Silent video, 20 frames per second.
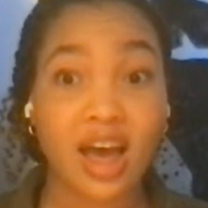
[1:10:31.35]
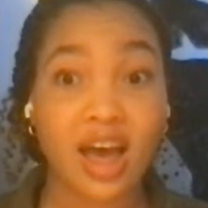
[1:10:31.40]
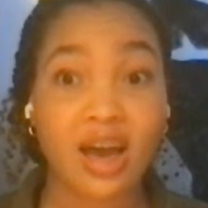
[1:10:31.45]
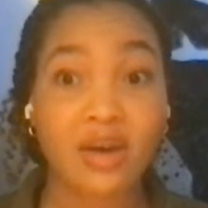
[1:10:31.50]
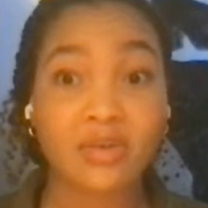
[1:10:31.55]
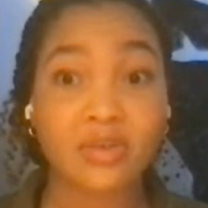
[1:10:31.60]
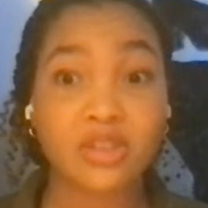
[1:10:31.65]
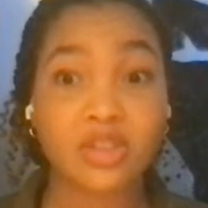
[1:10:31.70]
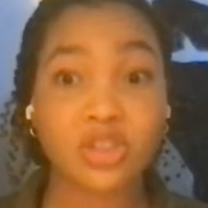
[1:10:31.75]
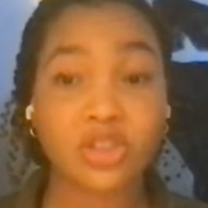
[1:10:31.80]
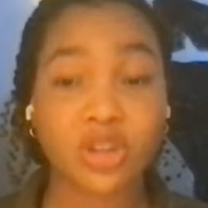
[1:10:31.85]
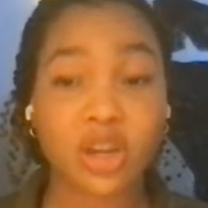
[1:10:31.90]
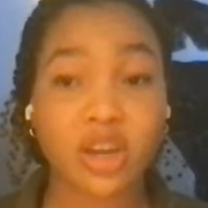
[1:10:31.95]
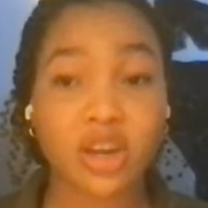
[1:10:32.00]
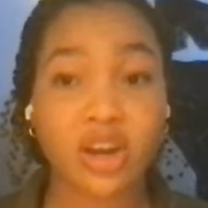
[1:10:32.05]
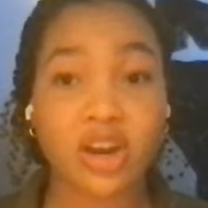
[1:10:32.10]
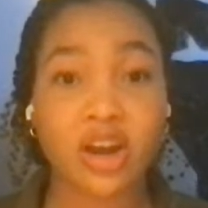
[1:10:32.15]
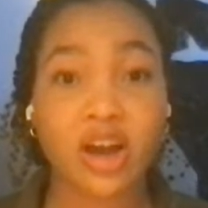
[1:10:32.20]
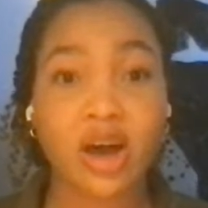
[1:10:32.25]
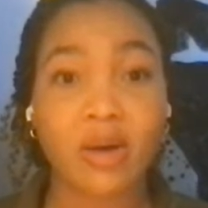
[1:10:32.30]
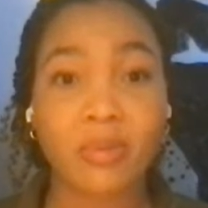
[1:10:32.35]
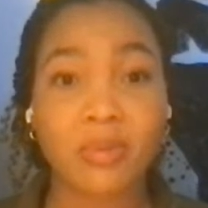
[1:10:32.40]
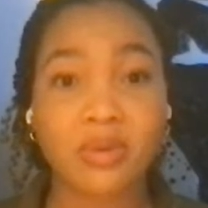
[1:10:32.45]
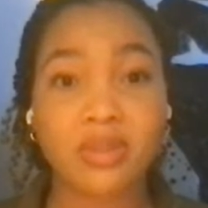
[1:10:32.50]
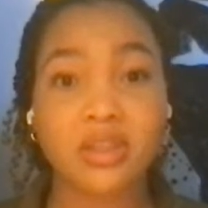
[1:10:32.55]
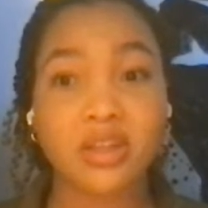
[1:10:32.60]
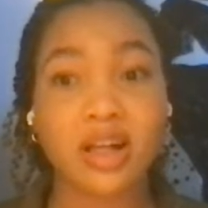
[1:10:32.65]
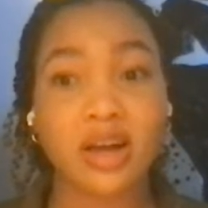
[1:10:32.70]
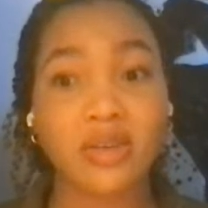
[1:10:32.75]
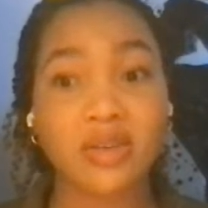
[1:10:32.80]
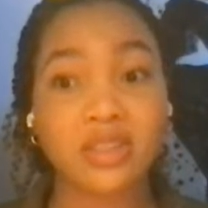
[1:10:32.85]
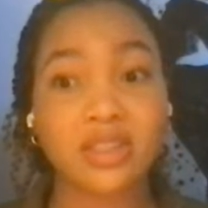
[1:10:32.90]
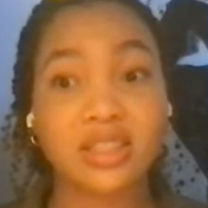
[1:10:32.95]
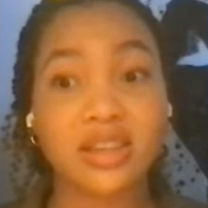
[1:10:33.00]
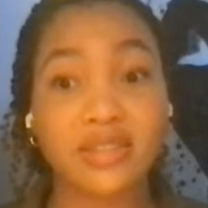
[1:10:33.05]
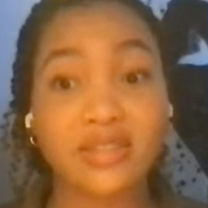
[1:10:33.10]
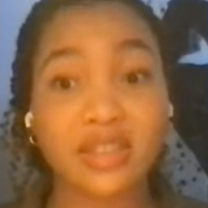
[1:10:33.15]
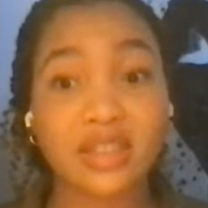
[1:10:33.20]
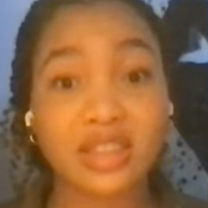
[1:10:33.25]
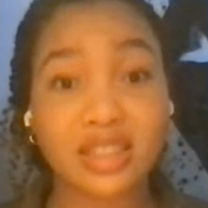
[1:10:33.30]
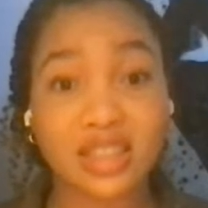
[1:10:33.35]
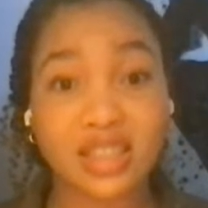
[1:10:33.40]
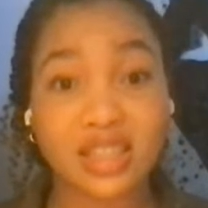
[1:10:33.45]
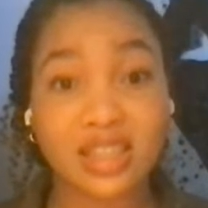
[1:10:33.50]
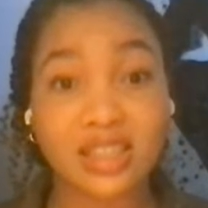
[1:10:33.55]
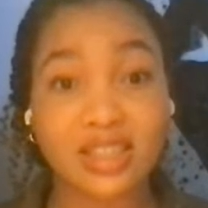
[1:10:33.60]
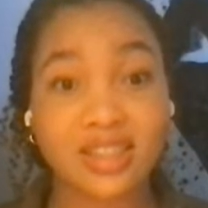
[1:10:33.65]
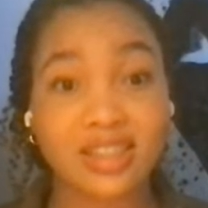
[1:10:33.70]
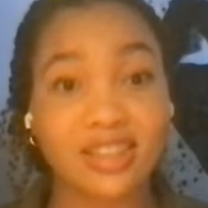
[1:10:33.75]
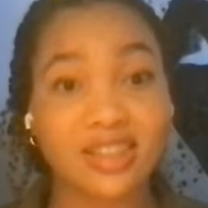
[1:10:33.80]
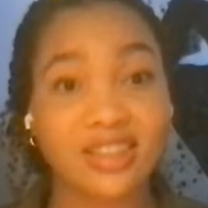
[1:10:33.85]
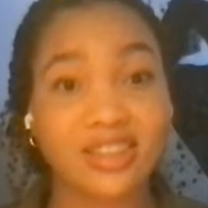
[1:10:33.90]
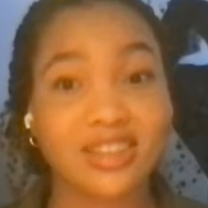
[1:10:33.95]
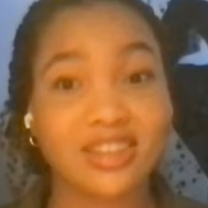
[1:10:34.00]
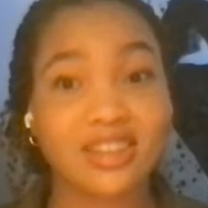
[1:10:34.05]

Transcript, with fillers: I was a striker up until I was 17.